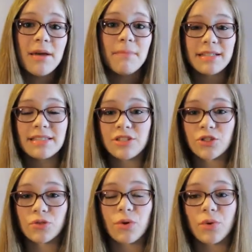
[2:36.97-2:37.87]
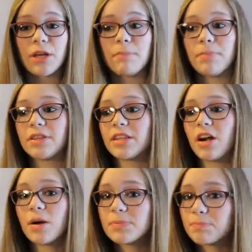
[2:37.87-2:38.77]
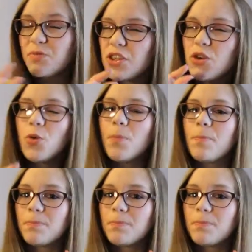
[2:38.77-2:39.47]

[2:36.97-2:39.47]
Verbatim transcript: my teacher wrote it, but there are a few